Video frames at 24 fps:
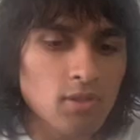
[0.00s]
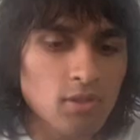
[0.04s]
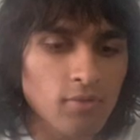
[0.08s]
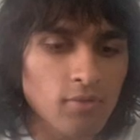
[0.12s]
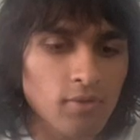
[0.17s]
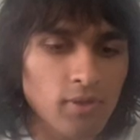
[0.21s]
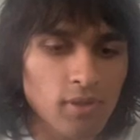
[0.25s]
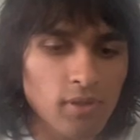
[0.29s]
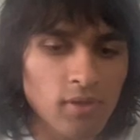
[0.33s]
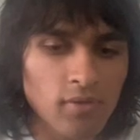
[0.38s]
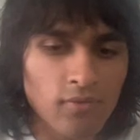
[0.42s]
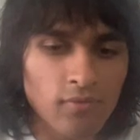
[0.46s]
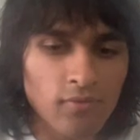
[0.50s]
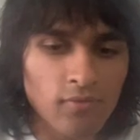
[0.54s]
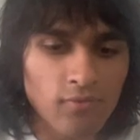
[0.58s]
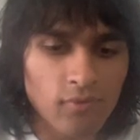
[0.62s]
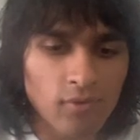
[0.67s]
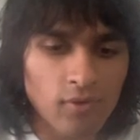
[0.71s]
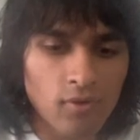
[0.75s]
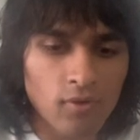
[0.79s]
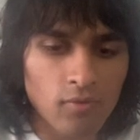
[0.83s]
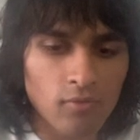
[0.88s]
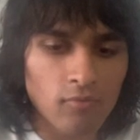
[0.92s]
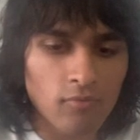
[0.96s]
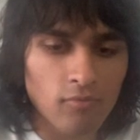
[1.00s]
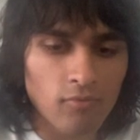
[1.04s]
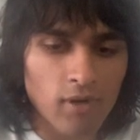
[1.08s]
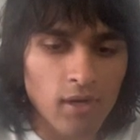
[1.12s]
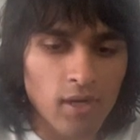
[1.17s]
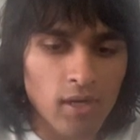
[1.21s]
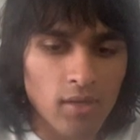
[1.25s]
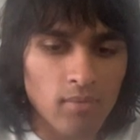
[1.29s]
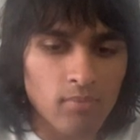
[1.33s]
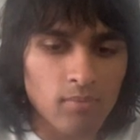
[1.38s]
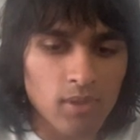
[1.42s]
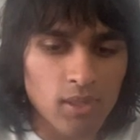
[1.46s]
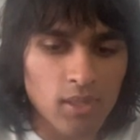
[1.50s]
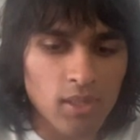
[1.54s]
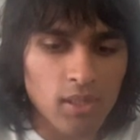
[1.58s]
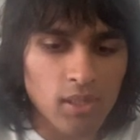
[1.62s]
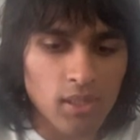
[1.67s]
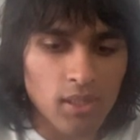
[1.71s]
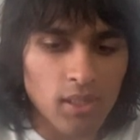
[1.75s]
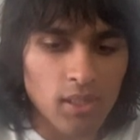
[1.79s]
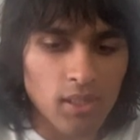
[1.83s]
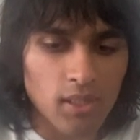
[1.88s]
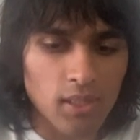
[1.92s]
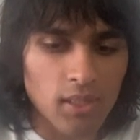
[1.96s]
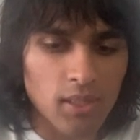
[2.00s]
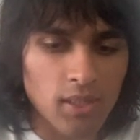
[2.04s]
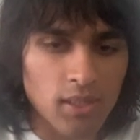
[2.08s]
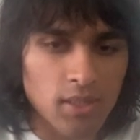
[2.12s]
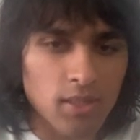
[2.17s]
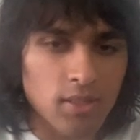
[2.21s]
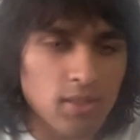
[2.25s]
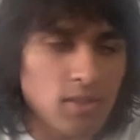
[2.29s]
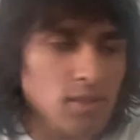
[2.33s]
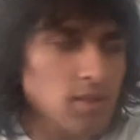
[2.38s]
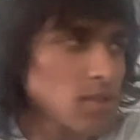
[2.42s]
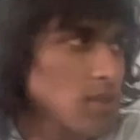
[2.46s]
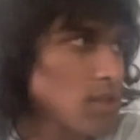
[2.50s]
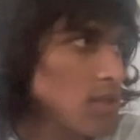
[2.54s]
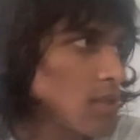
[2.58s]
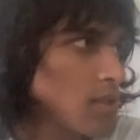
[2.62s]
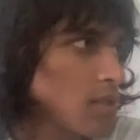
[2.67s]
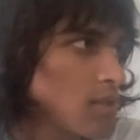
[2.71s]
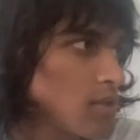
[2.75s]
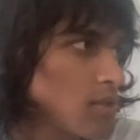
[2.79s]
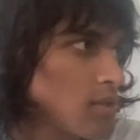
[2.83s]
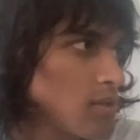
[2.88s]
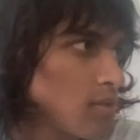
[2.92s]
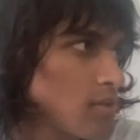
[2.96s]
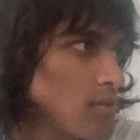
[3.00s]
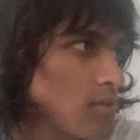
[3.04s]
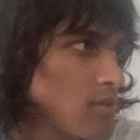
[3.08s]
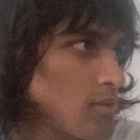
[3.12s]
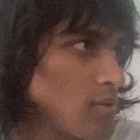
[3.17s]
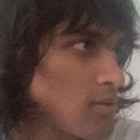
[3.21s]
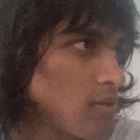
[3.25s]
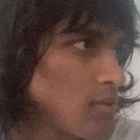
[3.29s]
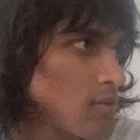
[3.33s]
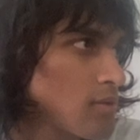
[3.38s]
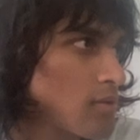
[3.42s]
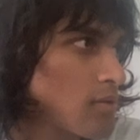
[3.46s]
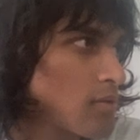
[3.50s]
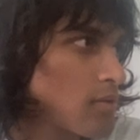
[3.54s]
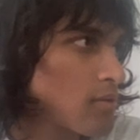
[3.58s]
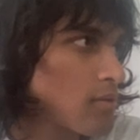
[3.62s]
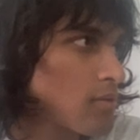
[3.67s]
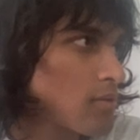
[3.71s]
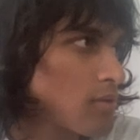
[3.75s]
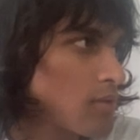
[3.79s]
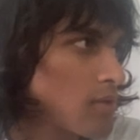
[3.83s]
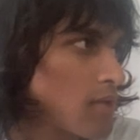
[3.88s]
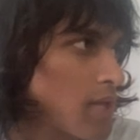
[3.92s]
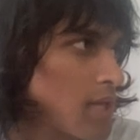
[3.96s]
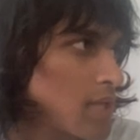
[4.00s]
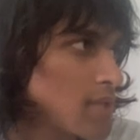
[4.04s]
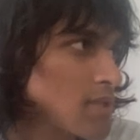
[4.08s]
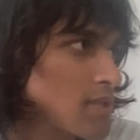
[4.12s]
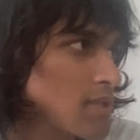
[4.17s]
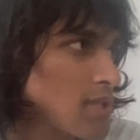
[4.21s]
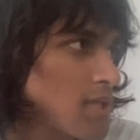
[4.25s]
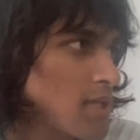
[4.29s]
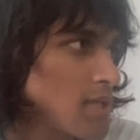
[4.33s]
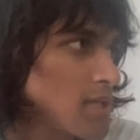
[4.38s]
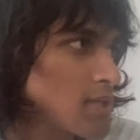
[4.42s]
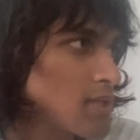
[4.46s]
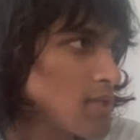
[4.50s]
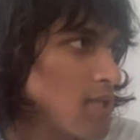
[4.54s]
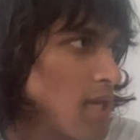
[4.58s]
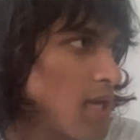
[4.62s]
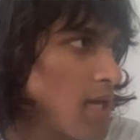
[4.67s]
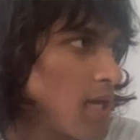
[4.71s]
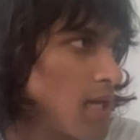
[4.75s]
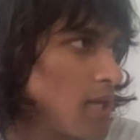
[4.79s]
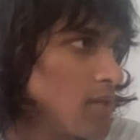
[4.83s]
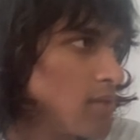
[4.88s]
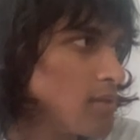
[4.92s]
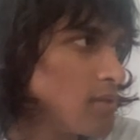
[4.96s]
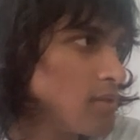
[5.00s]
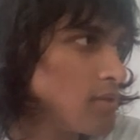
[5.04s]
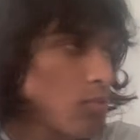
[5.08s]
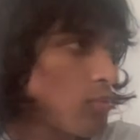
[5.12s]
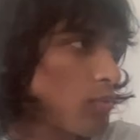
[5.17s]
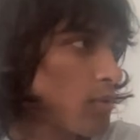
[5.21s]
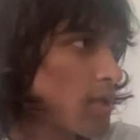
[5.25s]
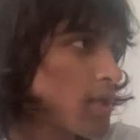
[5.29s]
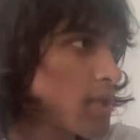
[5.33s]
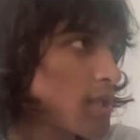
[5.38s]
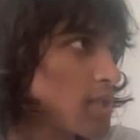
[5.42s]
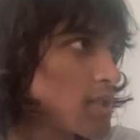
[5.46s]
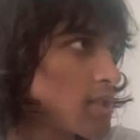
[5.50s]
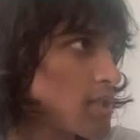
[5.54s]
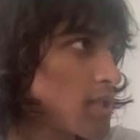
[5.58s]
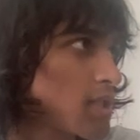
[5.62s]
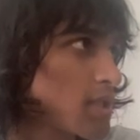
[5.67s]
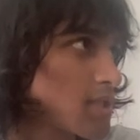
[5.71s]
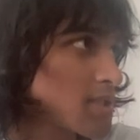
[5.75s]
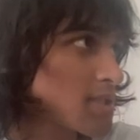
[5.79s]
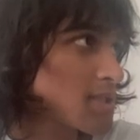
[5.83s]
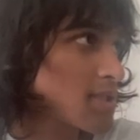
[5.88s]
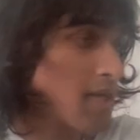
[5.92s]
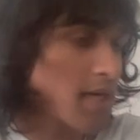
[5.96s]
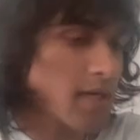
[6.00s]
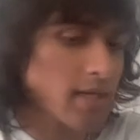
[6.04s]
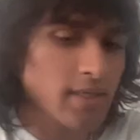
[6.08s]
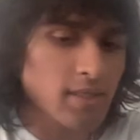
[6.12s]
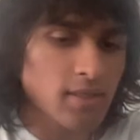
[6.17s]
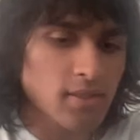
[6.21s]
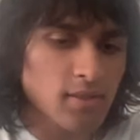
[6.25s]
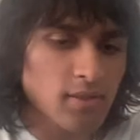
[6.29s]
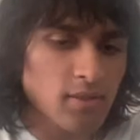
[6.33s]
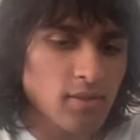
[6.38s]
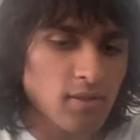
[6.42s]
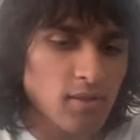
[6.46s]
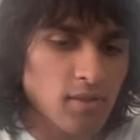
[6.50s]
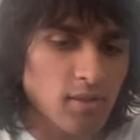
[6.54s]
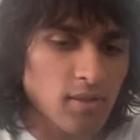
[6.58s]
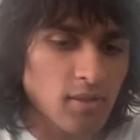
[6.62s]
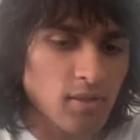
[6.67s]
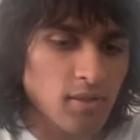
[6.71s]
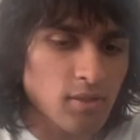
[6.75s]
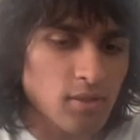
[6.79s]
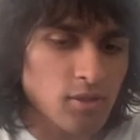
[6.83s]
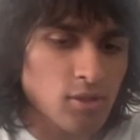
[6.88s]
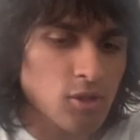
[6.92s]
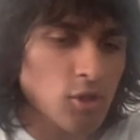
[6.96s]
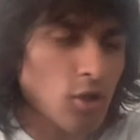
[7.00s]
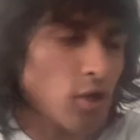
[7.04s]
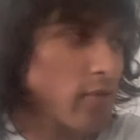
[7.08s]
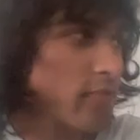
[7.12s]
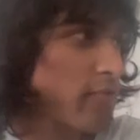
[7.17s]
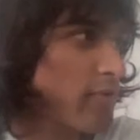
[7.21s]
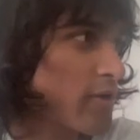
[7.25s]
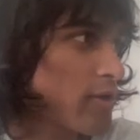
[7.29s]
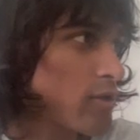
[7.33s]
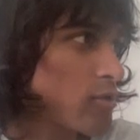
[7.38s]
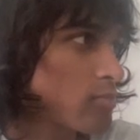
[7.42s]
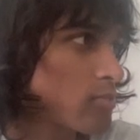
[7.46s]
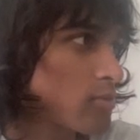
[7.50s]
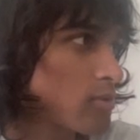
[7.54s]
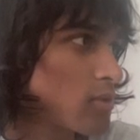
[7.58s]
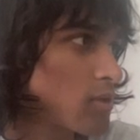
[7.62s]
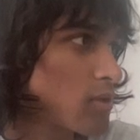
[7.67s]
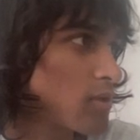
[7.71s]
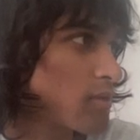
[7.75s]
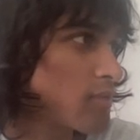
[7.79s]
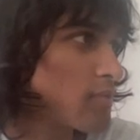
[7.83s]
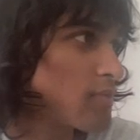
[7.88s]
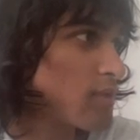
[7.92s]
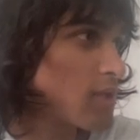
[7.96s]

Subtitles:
So if rem is less than 10, we're going to assign the char variable of